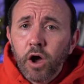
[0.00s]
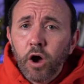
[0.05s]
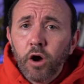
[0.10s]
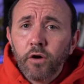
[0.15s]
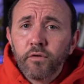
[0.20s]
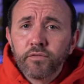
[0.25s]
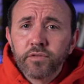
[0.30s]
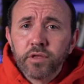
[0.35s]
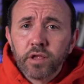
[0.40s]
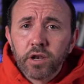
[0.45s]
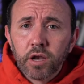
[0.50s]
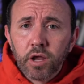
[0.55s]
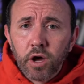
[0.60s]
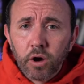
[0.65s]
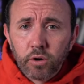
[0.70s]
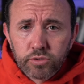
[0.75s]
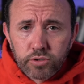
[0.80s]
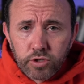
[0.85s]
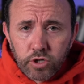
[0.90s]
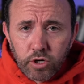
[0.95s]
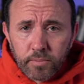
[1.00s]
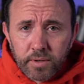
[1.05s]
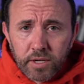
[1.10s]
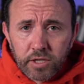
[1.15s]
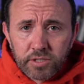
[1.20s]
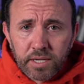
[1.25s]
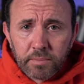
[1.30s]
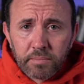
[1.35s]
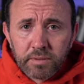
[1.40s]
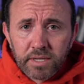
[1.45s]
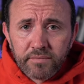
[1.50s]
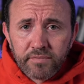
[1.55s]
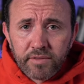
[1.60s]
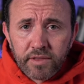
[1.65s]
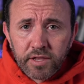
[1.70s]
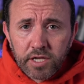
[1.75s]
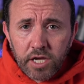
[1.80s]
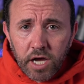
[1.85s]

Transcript: over the long term because I believed in the